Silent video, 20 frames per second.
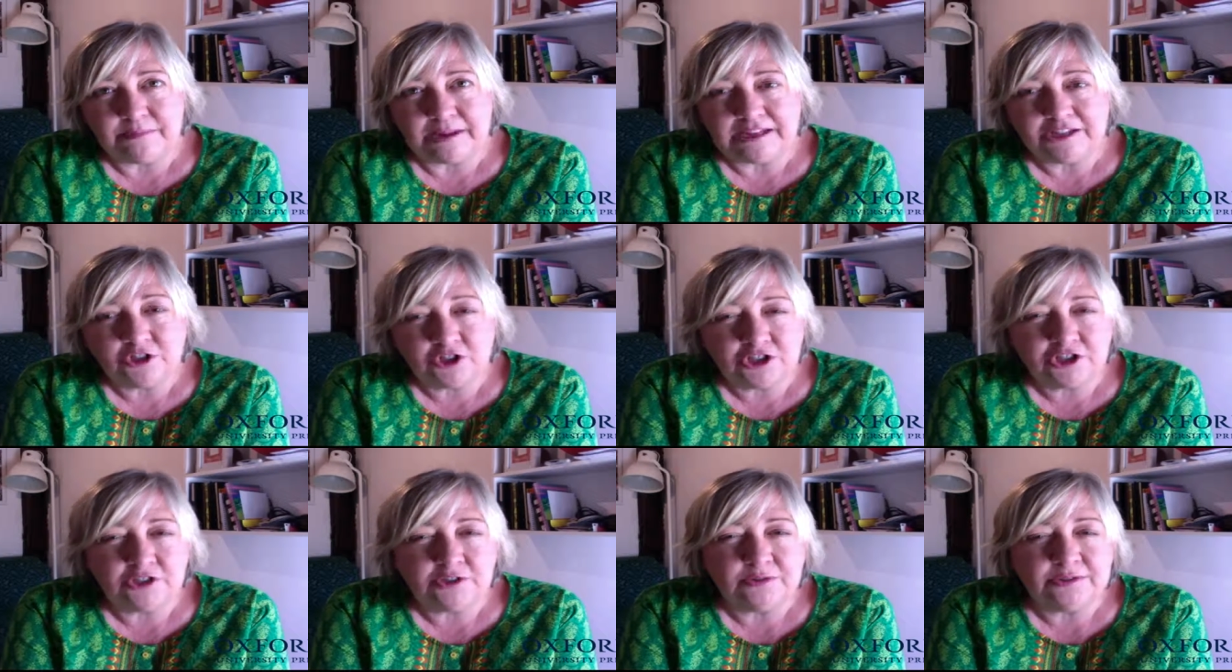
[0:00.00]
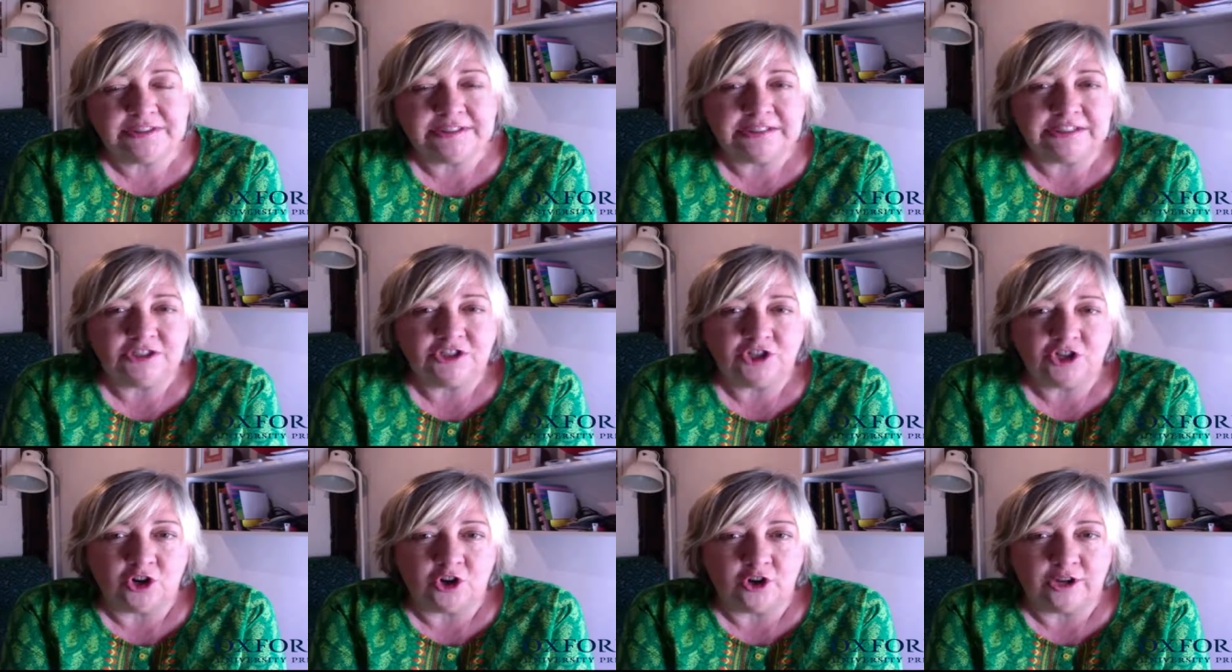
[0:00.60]
introducing
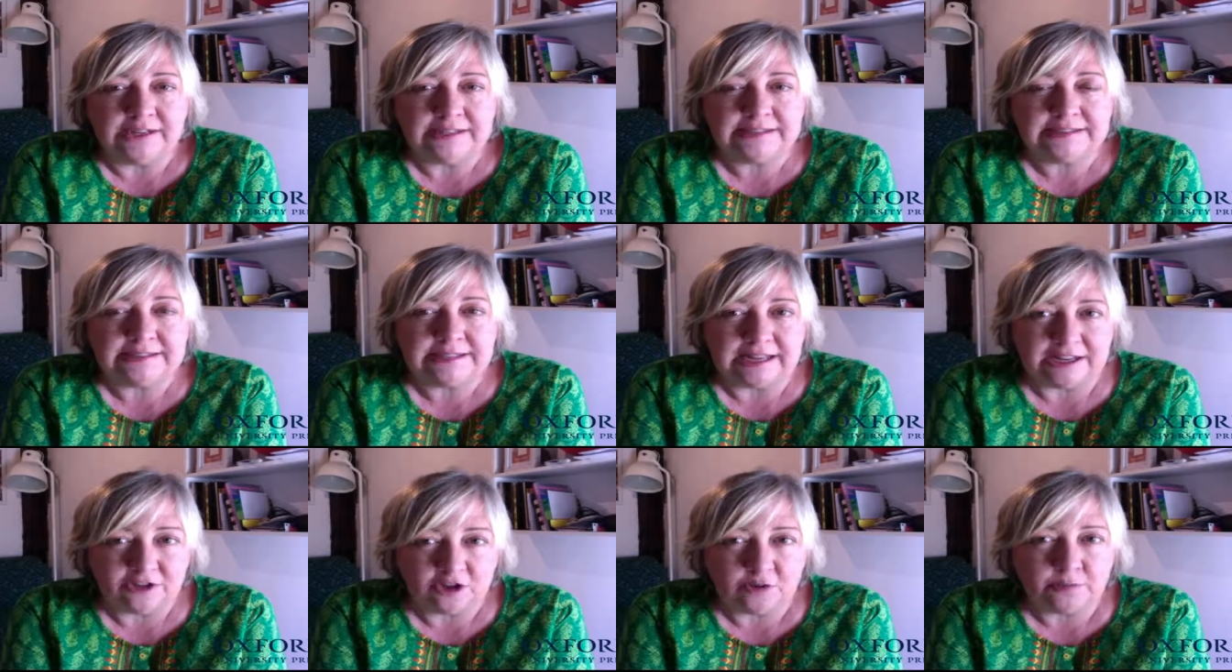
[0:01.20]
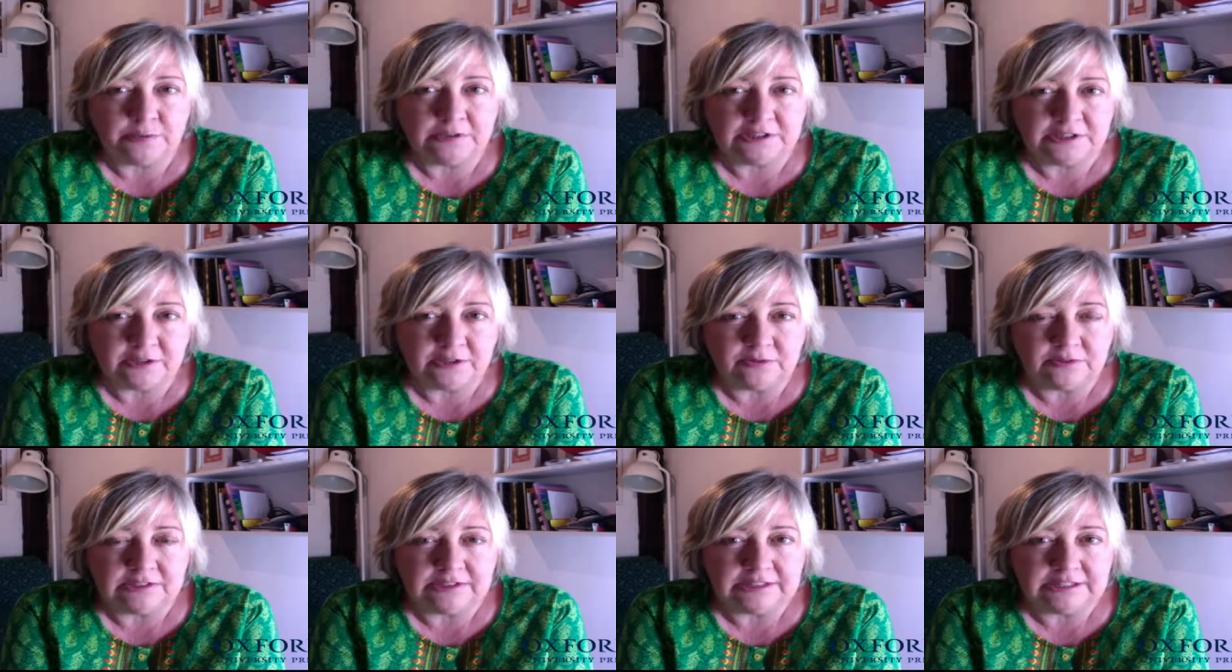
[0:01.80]
choice and
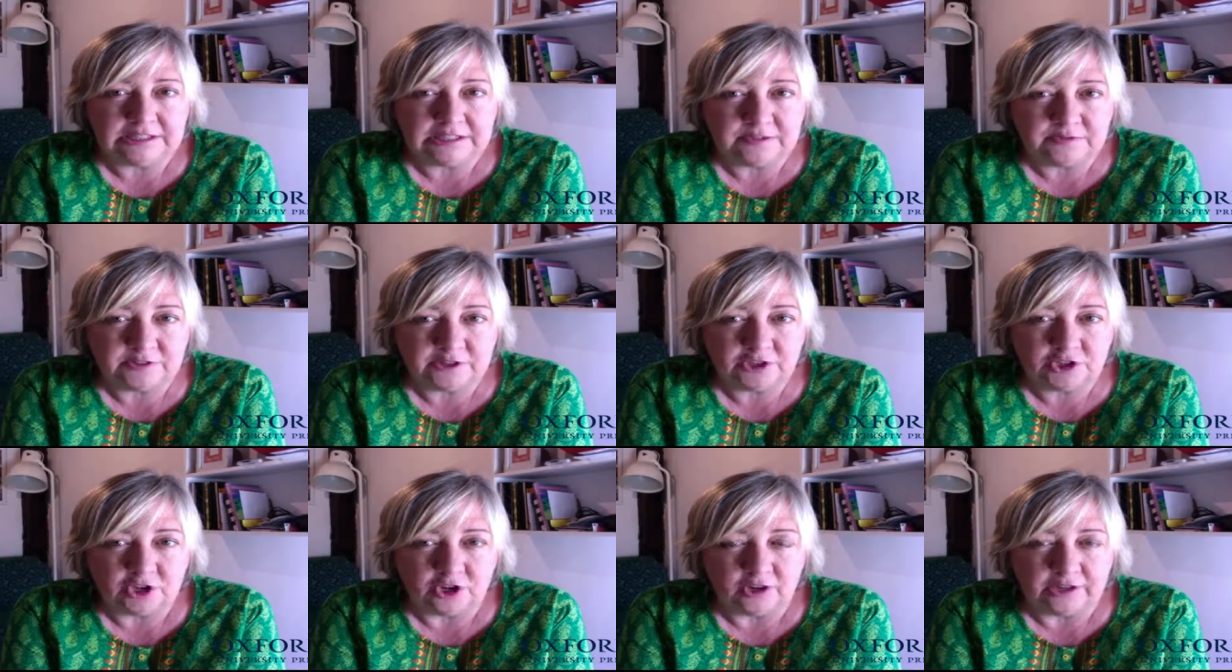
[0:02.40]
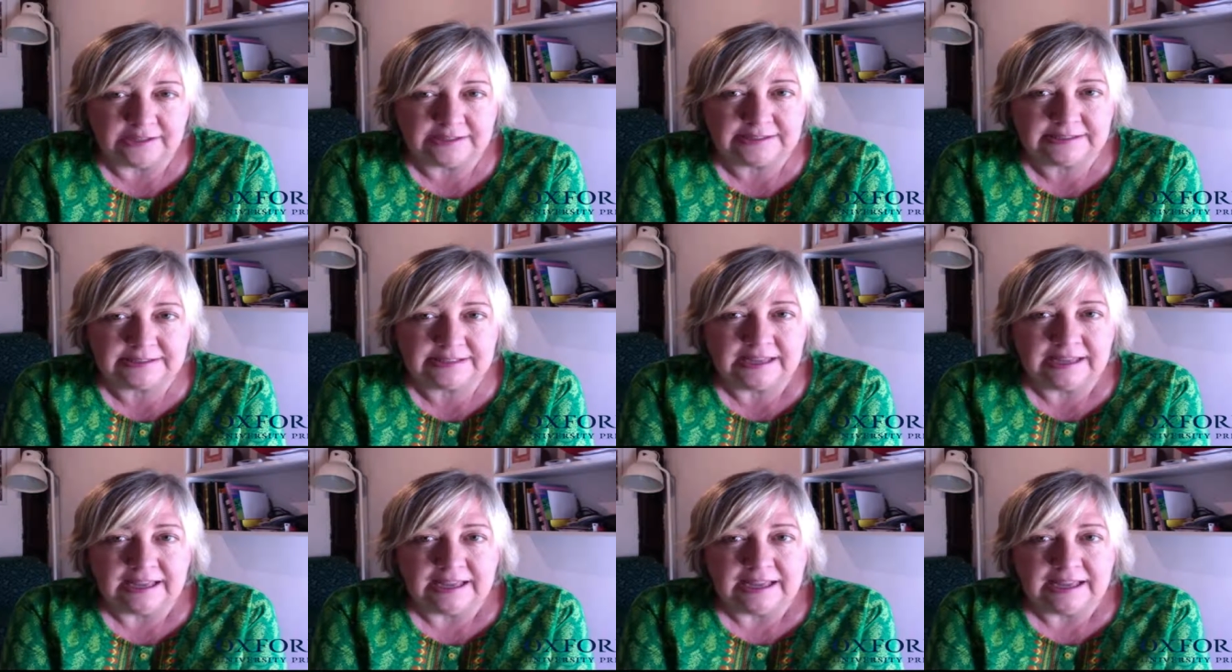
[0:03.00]
opportunities for choice